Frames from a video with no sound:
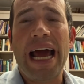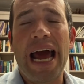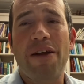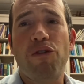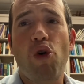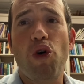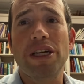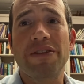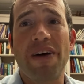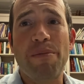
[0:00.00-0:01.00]
And of
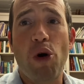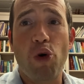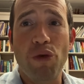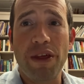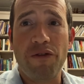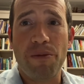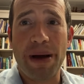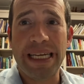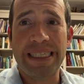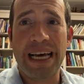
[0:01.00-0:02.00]
course, if I'm only for
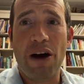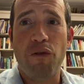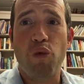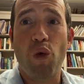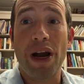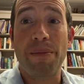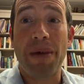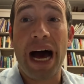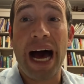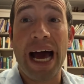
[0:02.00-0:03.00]
myself, what am
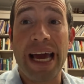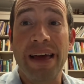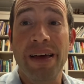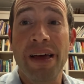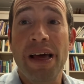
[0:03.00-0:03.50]
I?